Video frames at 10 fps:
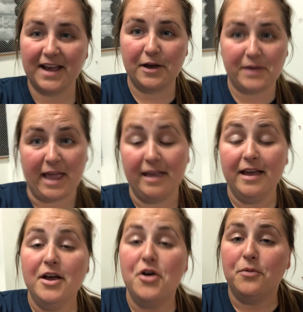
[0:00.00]
Okay,
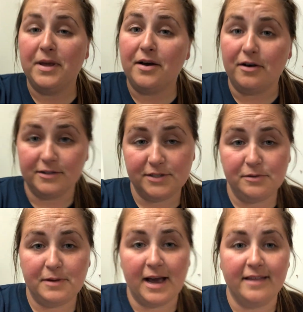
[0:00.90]
we also
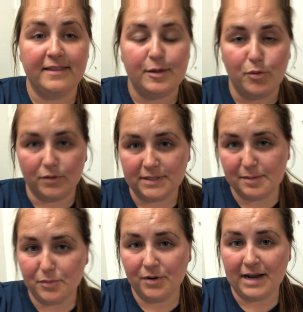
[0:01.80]
got the
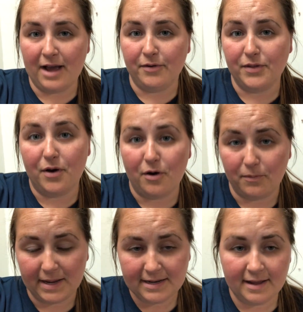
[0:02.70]
bulletin board out in the
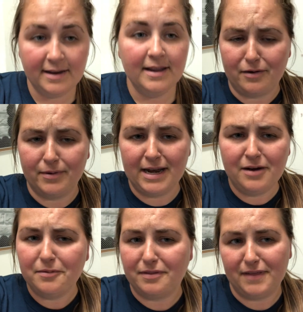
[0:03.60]
hallway done. I
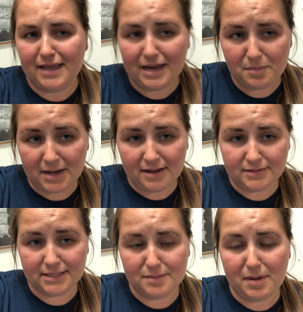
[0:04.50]
don't think anybody
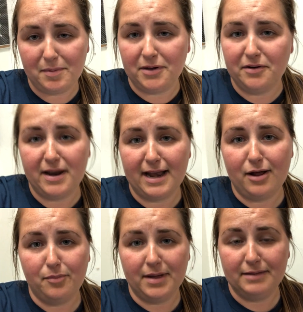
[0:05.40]
else is in my building right
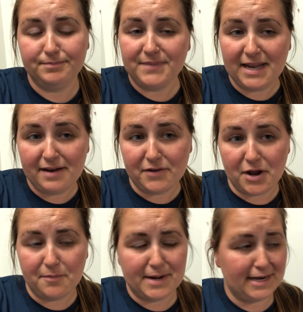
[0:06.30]
now, but you never
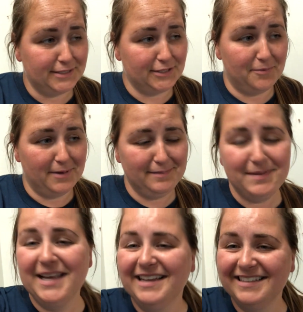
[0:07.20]
know, and I just don't want
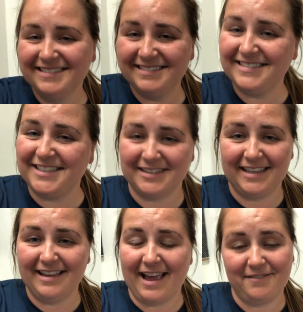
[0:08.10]
to
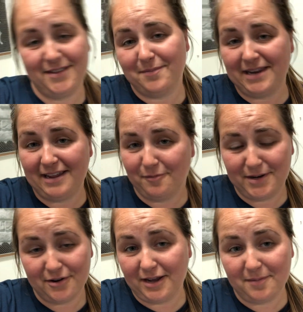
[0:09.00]
have somebody hear me
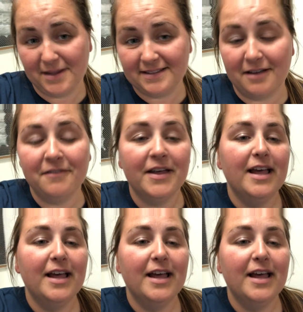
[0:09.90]
talking to myself.